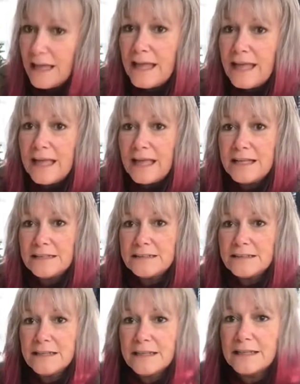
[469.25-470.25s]
And
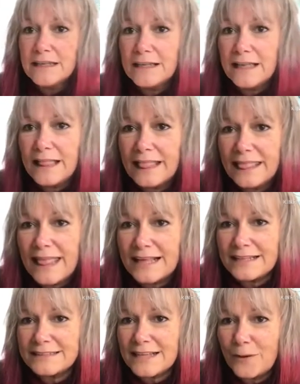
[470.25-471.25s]

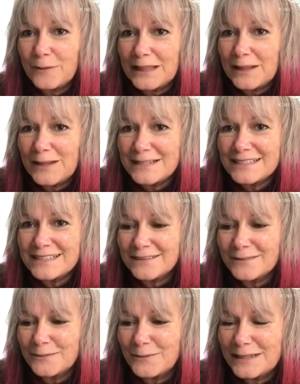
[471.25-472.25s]
that's how it looks
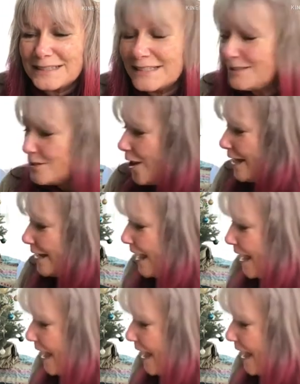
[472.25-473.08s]
once it's on.